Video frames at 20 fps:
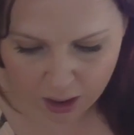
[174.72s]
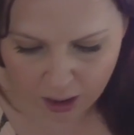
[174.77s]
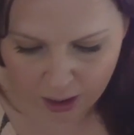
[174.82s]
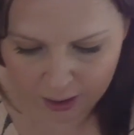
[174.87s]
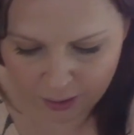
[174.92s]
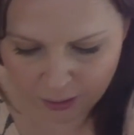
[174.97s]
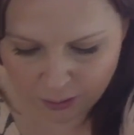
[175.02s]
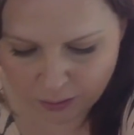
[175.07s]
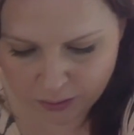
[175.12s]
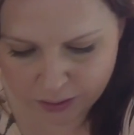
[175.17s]

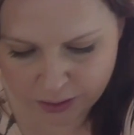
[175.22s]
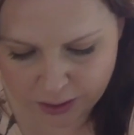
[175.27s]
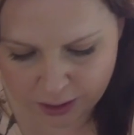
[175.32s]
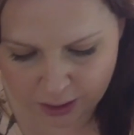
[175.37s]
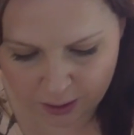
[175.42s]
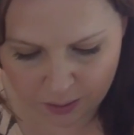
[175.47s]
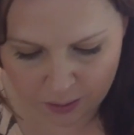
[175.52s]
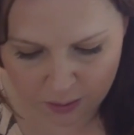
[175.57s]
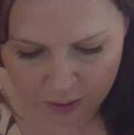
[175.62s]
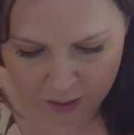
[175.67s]
I
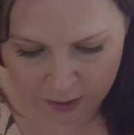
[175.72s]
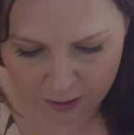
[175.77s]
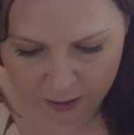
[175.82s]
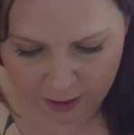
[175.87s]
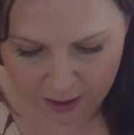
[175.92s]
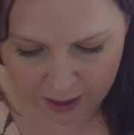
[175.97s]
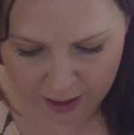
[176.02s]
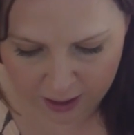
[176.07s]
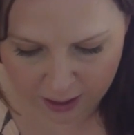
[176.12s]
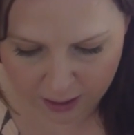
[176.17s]
also
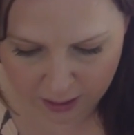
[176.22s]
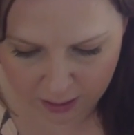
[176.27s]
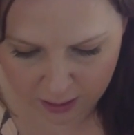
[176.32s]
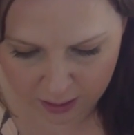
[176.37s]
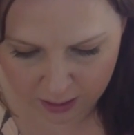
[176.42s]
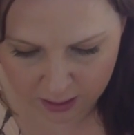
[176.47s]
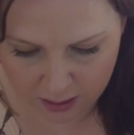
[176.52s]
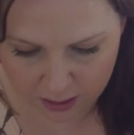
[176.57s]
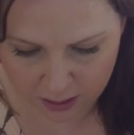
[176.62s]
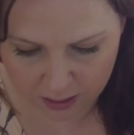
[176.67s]
then
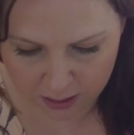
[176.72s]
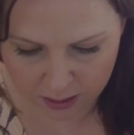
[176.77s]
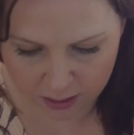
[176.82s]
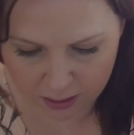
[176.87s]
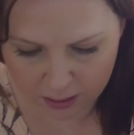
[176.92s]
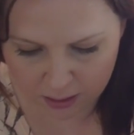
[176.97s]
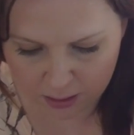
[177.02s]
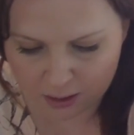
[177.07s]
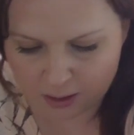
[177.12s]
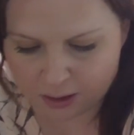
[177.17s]

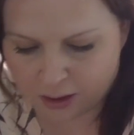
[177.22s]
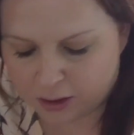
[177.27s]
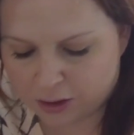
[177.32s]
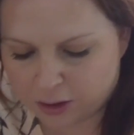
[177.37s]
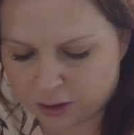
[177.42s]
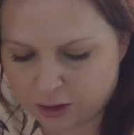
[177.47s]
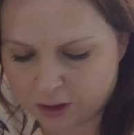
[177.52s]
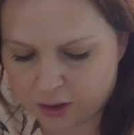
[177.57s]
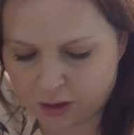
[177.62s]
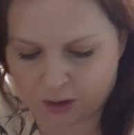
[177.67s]

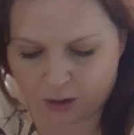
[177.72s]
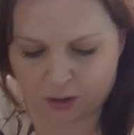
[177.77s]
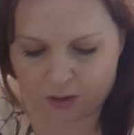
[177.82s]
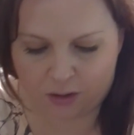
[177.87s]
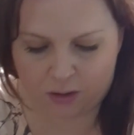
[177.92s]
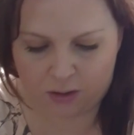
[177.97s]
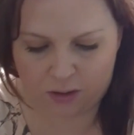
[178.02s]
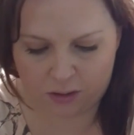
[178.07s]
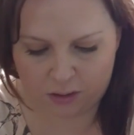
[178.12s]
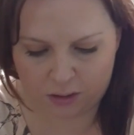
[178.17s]

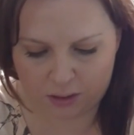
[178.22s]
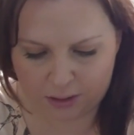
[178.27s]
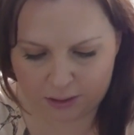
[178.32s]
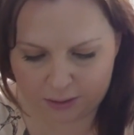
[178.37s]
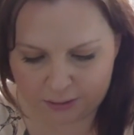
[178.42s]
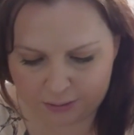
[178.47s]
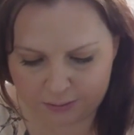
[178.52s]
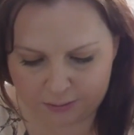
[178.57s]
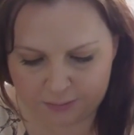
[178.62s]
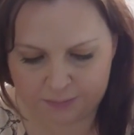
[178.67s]

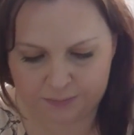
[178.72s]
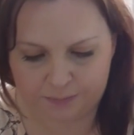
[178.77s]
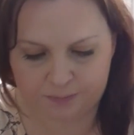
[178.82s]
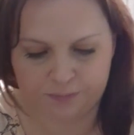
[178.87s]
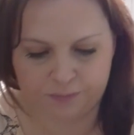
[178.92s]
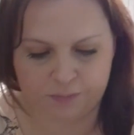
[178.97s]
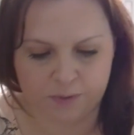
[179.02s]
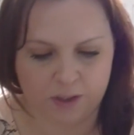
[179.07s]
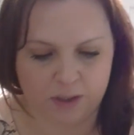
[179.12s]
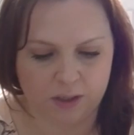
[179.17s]

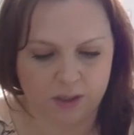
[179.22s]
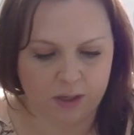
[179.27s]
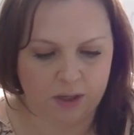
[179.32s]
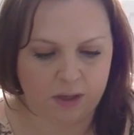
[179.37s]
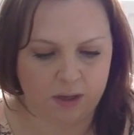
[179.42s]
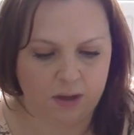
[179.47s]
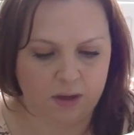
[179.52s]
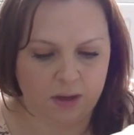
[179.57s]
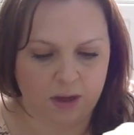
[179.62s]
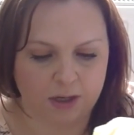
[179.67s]

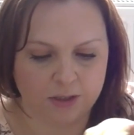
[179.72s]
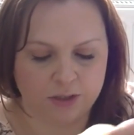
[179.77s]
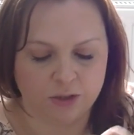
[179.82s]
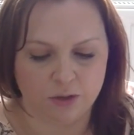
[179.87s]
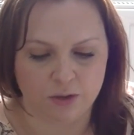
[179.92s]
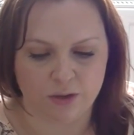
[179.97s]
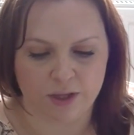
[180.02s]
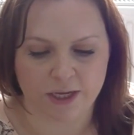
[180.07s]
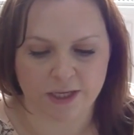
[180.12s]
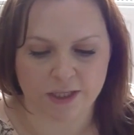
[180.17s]
I
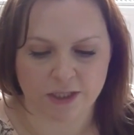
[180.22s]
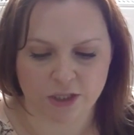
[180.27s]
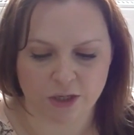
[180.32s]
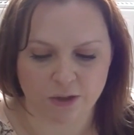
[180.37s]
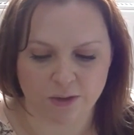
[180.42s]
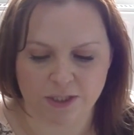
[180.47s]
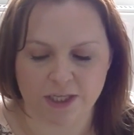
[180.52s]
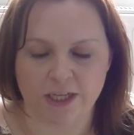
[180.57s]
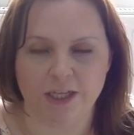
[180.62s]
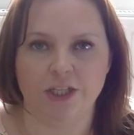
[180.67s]
saw these
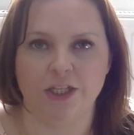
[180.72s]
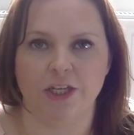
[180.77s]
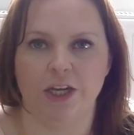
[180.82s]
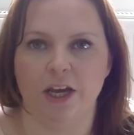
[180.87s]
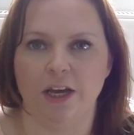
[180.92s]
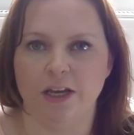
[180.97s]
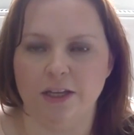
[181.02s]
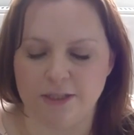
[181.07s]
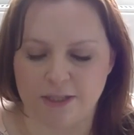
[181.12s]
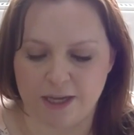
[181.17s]
two
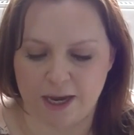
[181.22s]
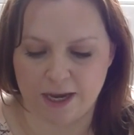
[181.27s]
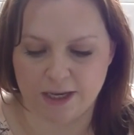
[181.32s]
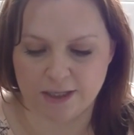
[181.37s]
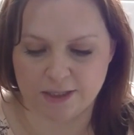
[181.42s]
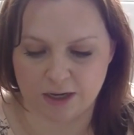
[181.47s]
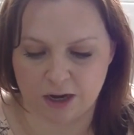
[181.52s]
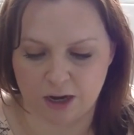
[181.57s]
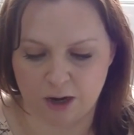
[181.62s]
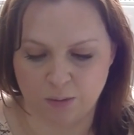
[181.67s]
t-shirts
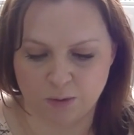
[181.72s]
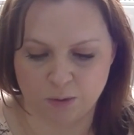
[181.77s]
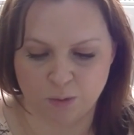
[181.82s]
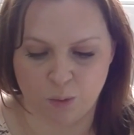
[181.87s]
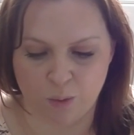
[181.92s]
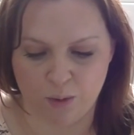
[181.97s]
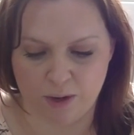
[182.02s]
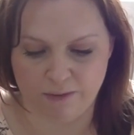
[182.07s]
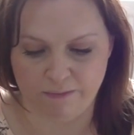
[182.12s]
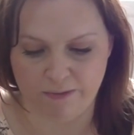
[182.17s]
as I was
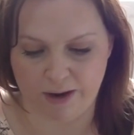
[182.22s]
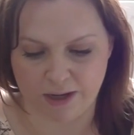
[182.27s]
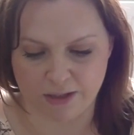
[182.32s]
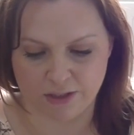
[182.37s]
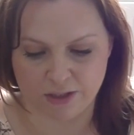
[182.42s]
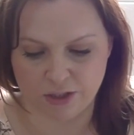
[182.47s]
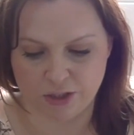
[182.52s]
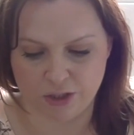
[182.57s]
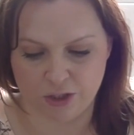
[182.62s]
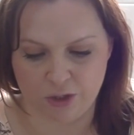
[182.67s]
walking
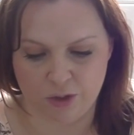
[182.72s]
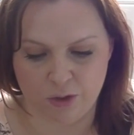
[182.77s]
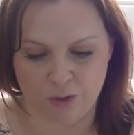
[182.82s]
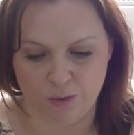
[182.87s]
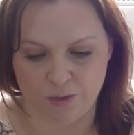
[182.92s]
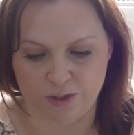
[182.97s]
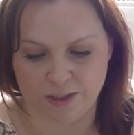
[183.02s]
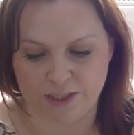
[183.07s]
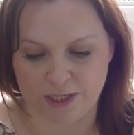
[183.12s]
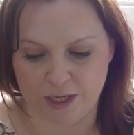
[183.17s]
around to
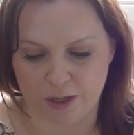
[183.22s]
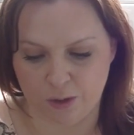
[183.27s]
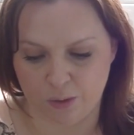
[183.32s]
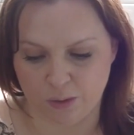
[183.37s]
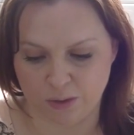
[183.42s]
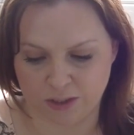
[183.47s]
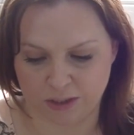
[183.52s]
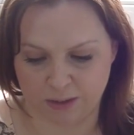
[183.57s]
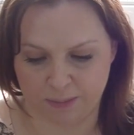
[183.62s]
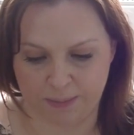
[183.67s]
the
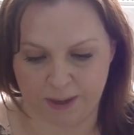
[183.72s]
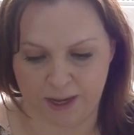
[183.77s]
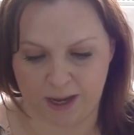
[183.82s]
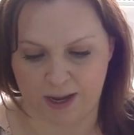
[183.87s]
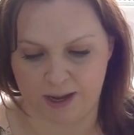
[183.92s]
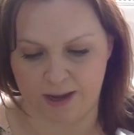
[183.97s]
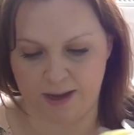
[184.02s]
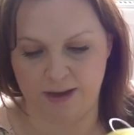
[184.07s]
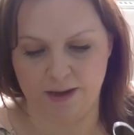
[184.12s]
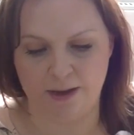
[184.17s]
till to
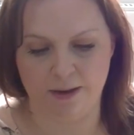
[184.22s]
pay,